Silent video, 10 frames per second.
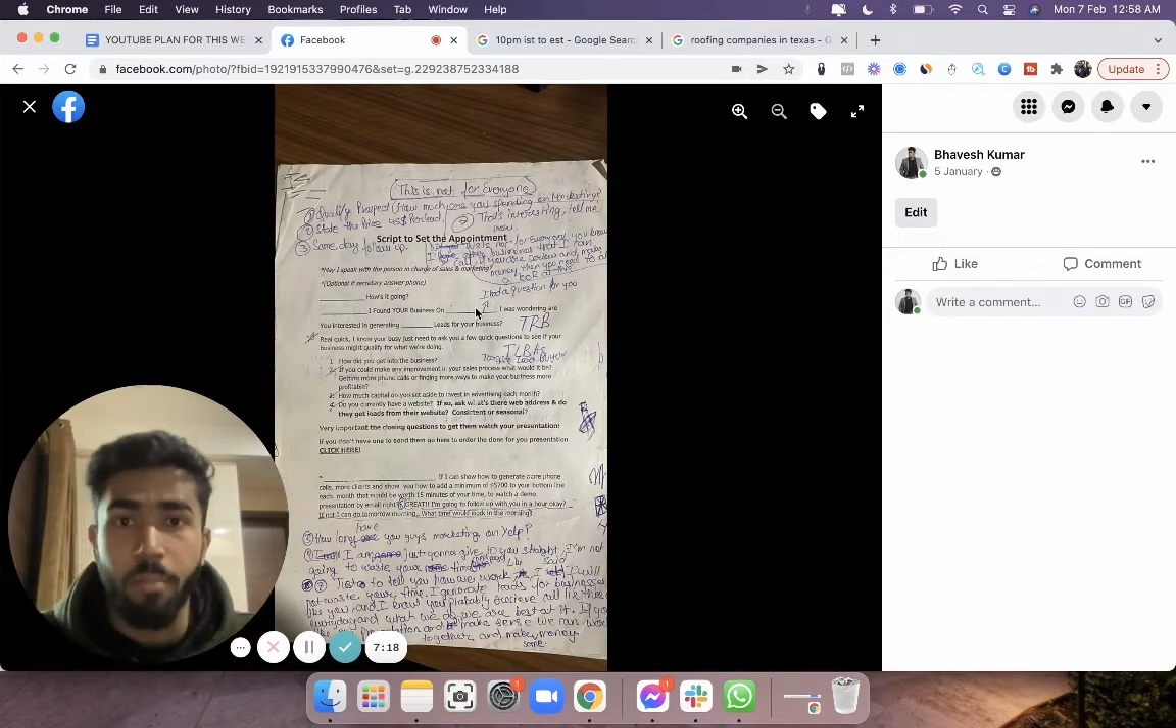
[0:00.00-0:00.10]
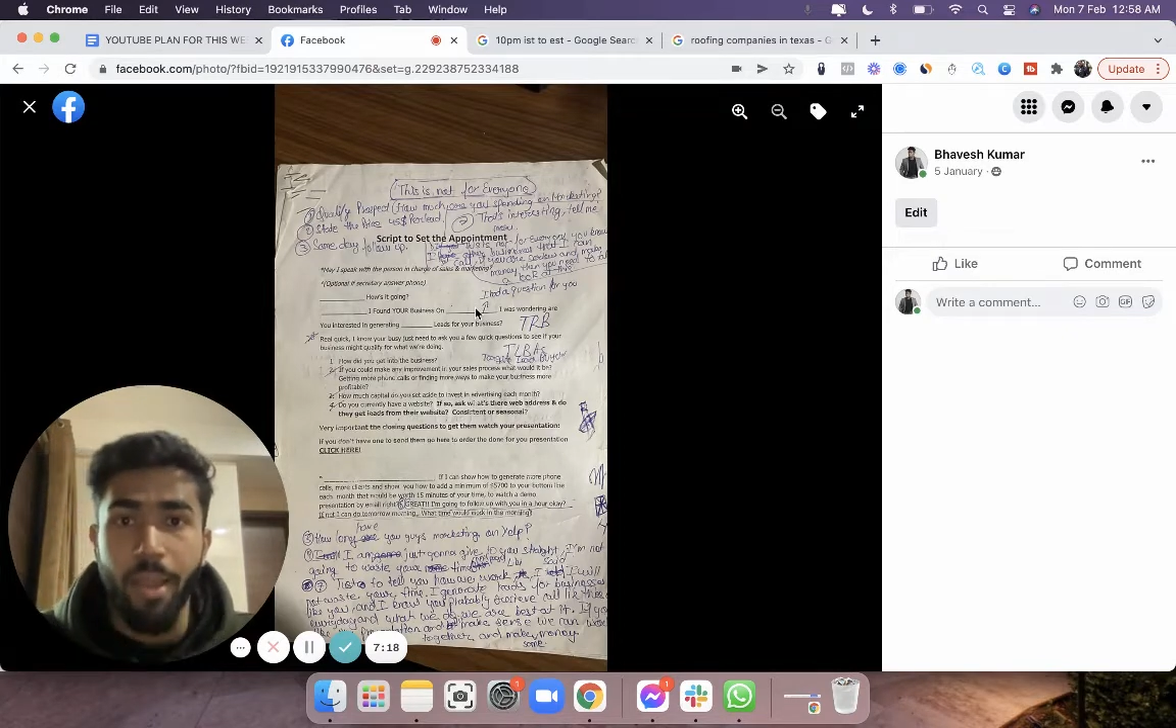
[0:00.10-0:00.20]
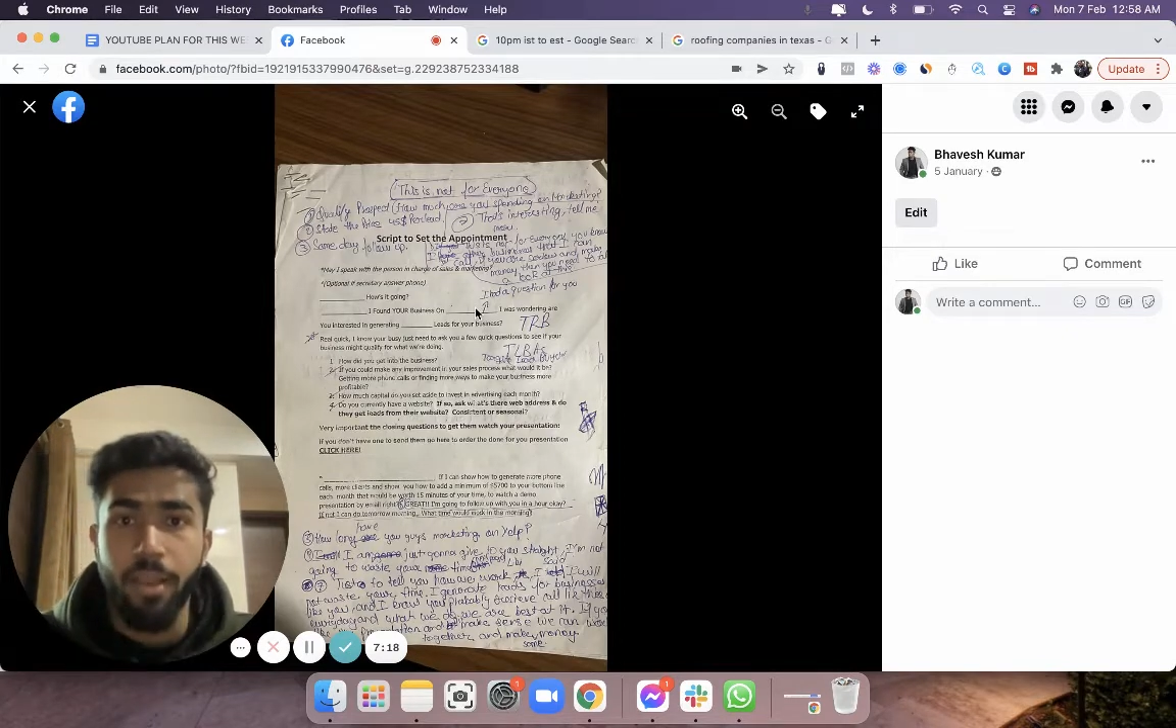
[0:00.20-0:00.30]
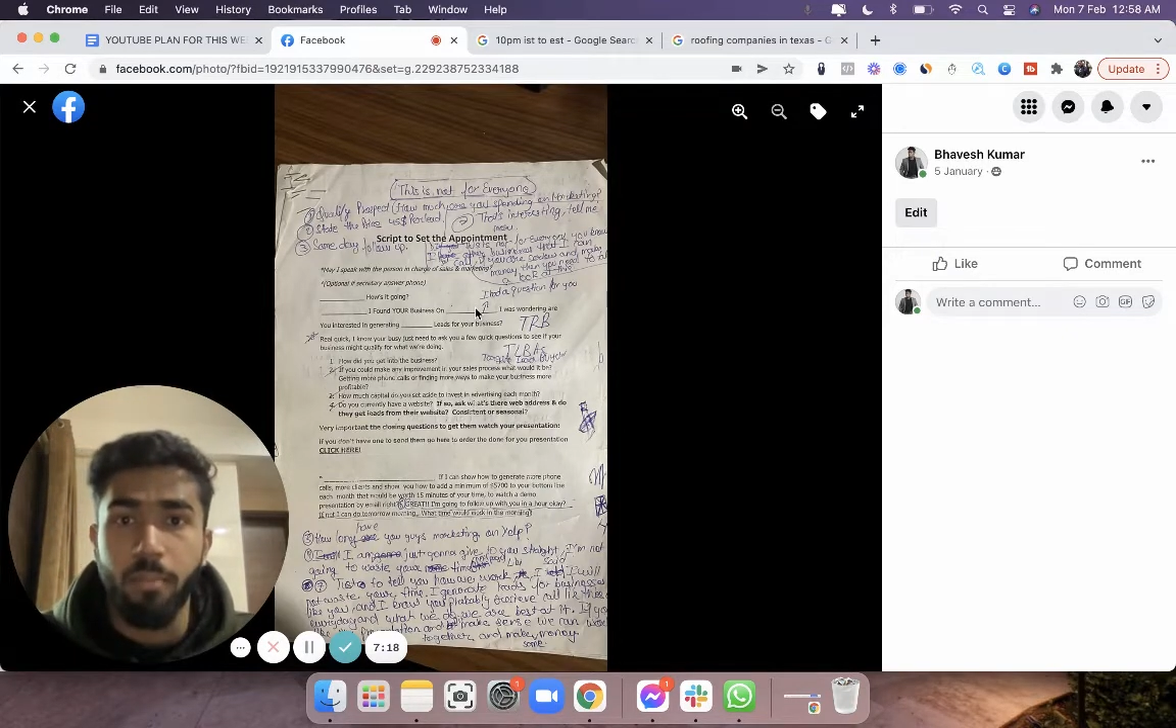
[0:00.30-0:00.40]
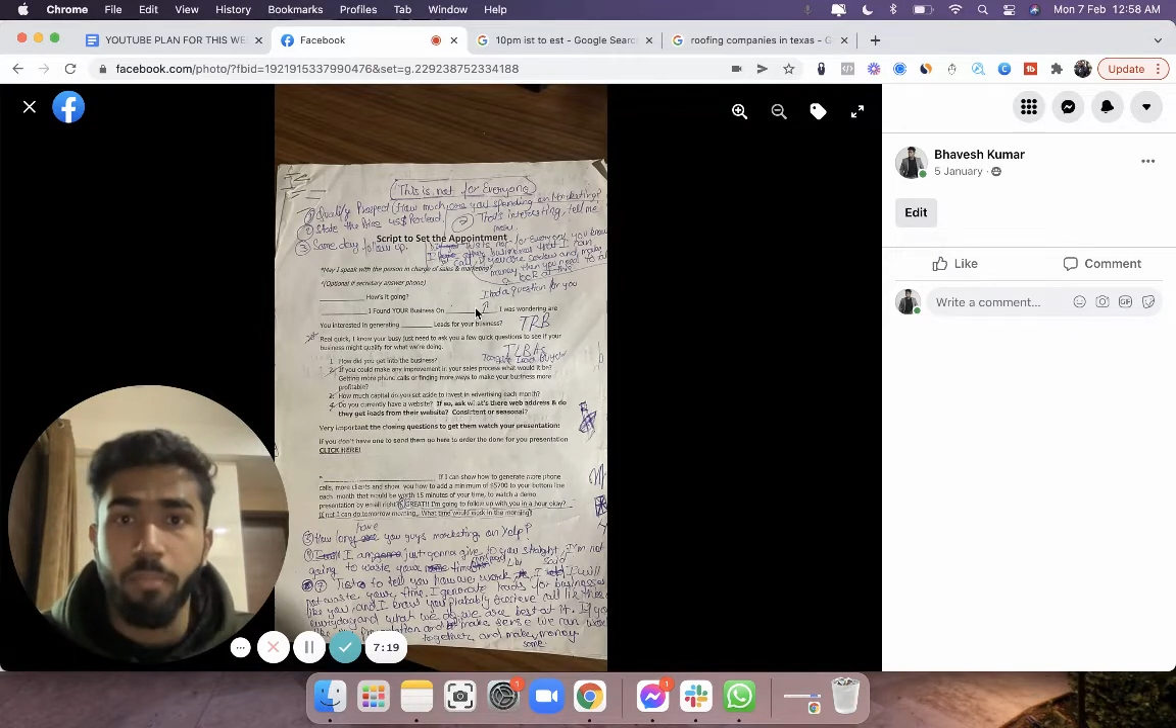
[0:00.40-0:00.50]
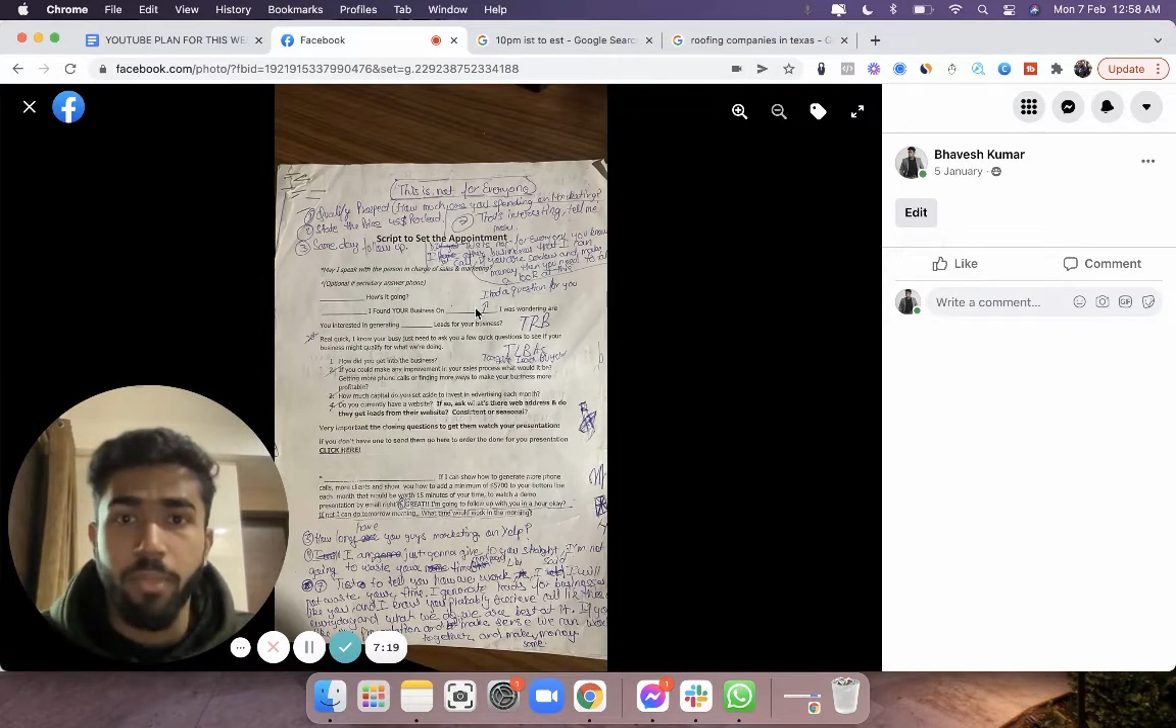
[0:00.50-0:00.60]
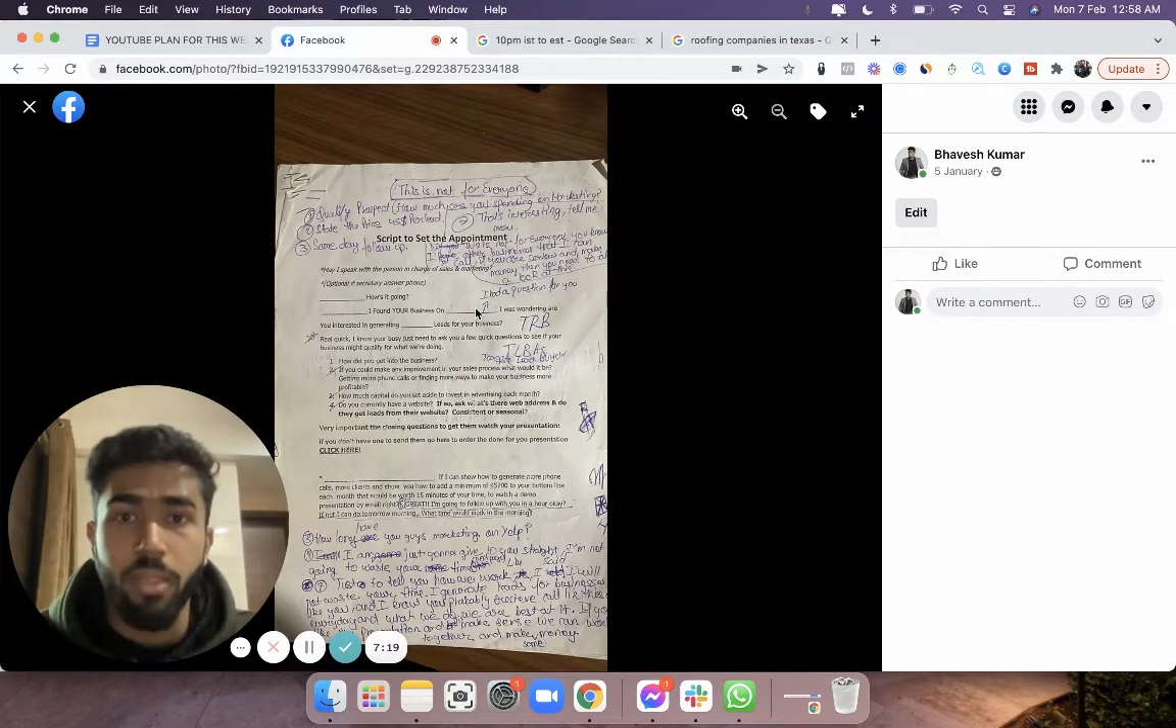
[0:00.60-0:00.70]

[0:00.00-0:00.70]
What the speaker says: my company